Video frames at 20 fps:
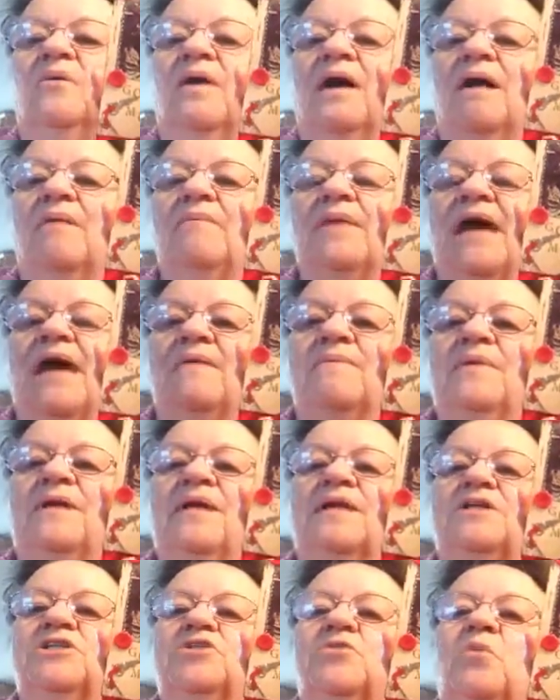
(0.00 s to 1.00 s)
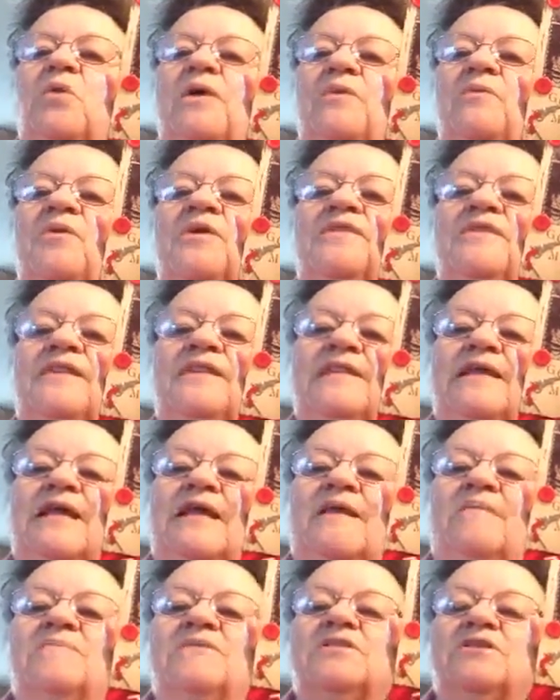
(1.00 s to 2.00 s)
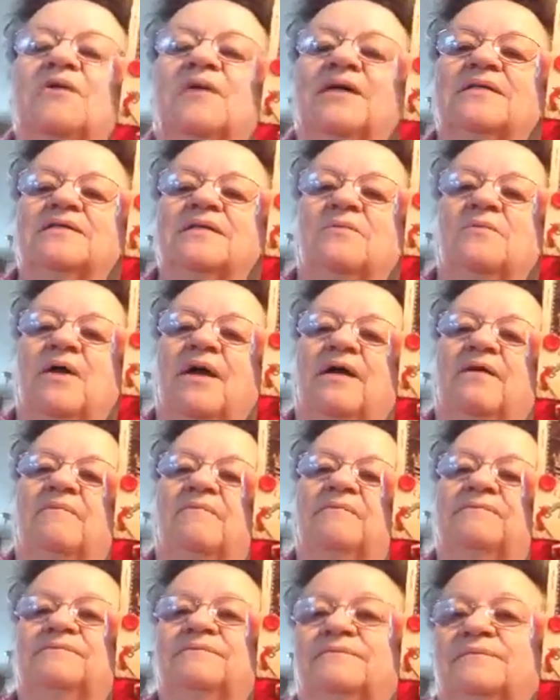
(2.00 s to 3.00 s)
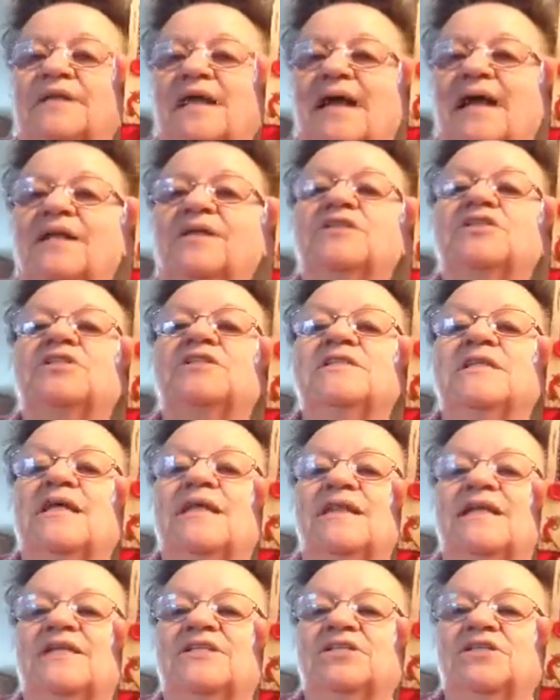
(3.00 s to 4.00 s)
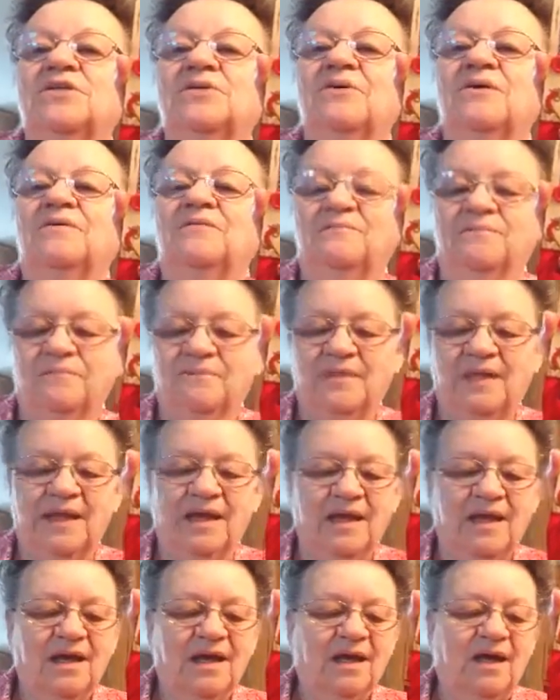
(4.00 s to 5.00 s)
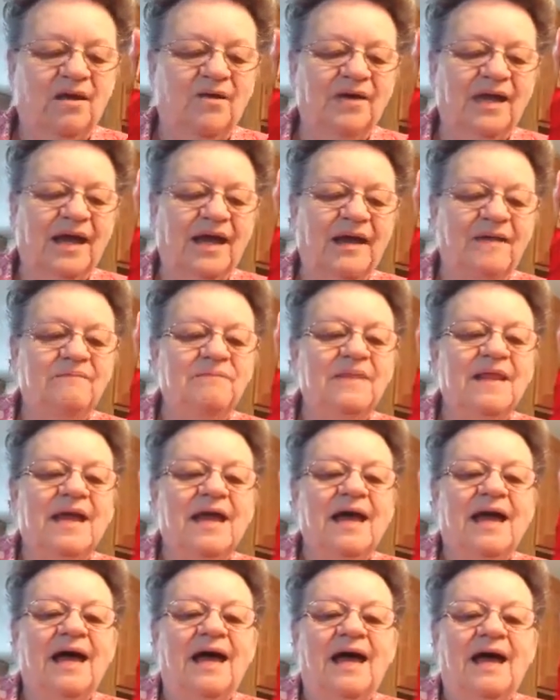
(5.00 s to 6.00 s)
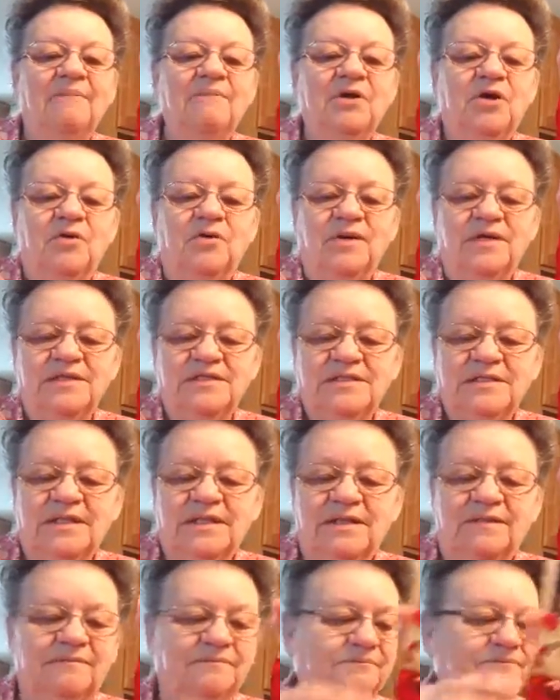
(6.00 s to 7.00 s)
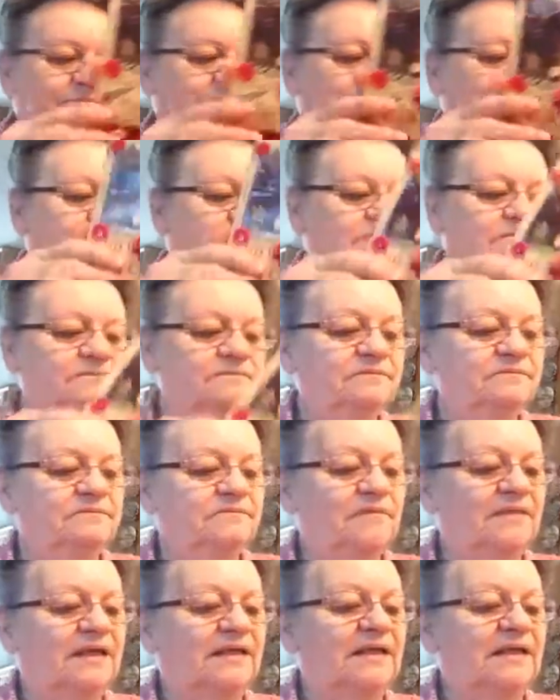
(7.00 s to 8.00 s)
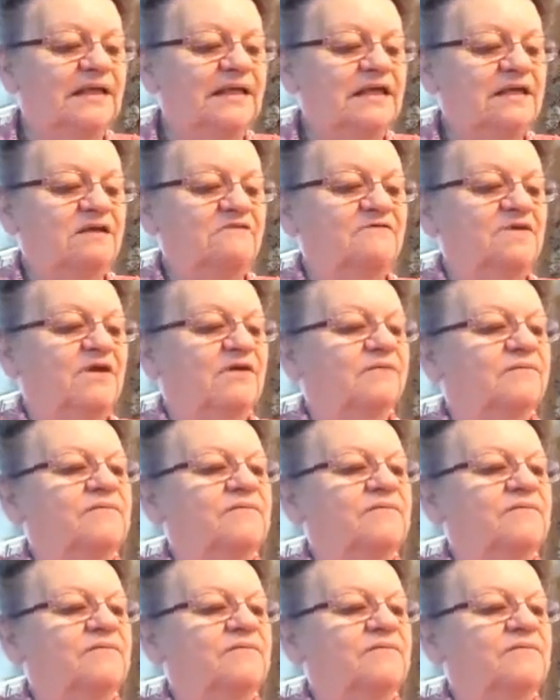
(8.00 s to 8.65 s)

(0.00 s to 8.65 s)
while back, but it just went with the theme, so I said, well, I'll just send this to her. Okay, I'm going to leave